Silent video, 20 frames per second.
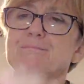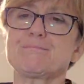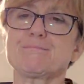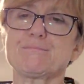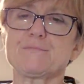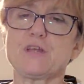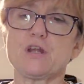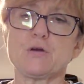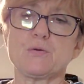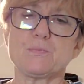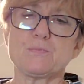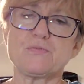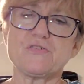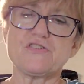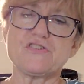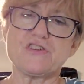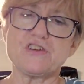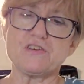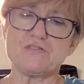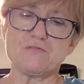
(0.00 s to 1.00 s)
you know,
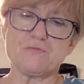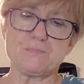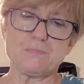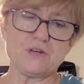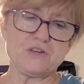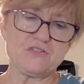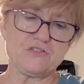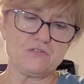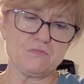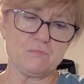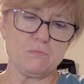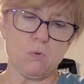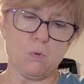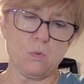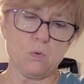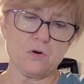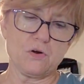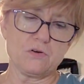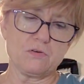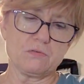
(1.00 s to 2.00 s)
stiff piece of
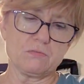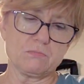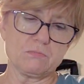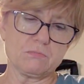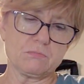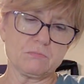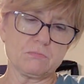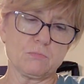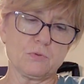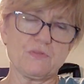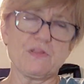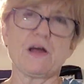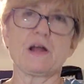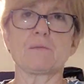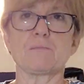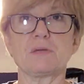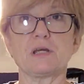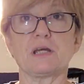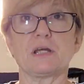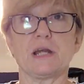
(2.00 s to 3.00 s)
board without
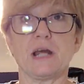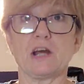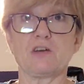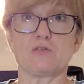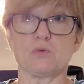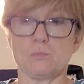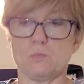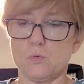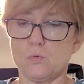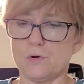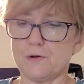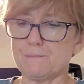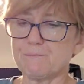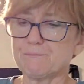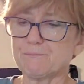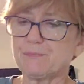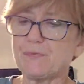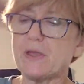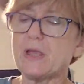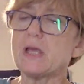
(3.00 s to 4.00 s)
it being an actual board,
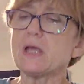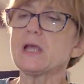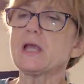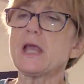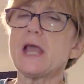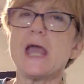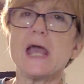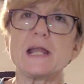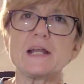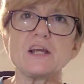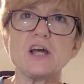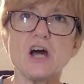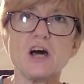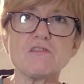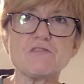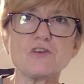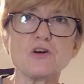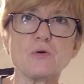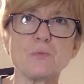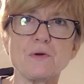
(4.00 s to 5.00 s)
and
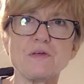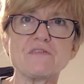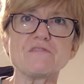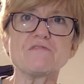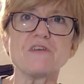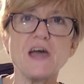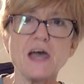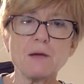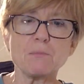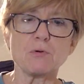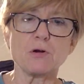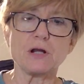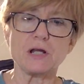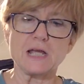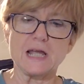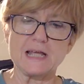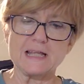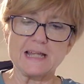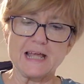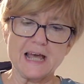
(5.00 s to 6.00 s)
cover it with fabric,
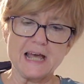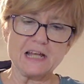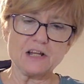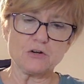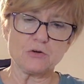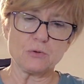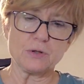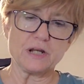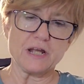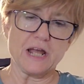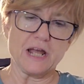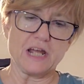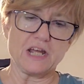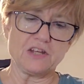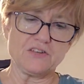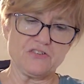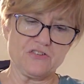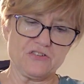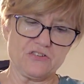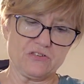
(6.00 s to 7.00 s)
and that
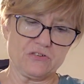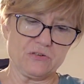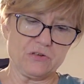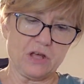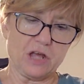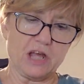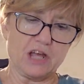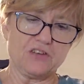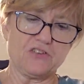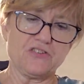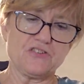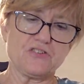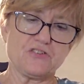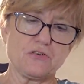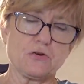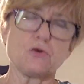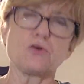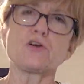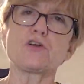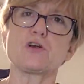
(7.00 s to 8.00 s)
creates a
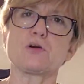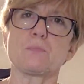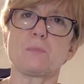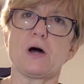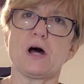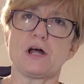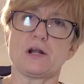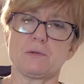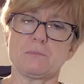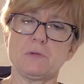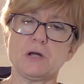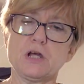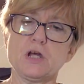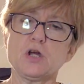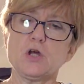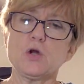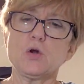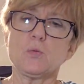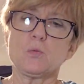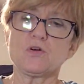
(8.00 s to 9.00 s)
sturdier bottom,
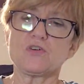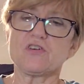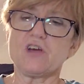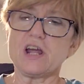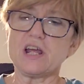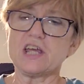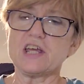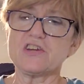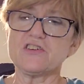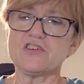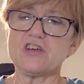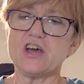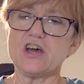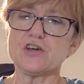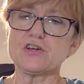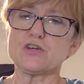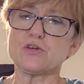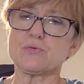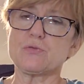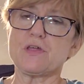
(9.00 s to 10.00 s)
which I can
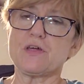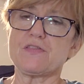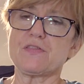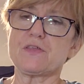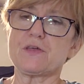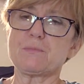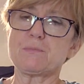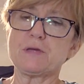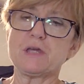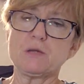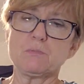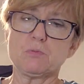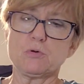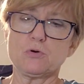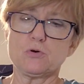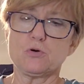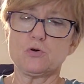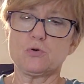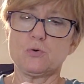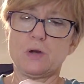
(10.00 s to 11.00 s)
tell you that the people
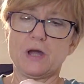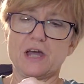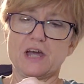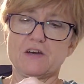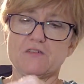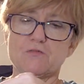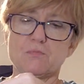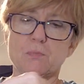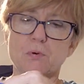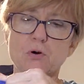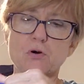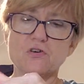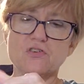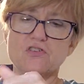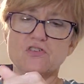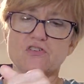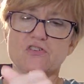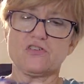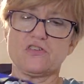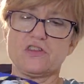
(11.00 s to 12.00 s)
who have
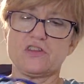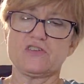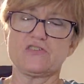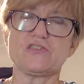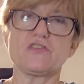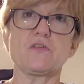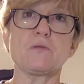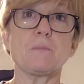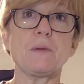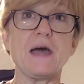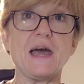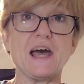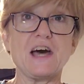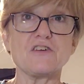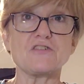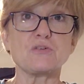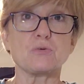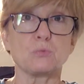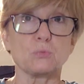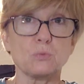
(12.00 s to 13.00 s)
purchased these in the
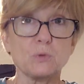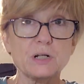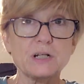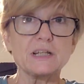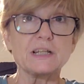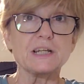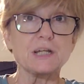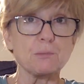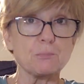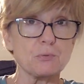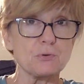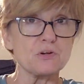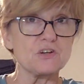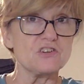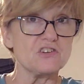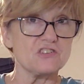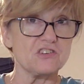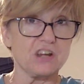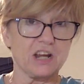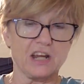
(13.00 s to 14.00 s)
past really
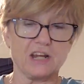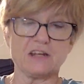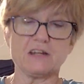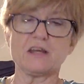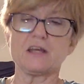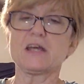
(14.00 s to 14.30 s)
appreciate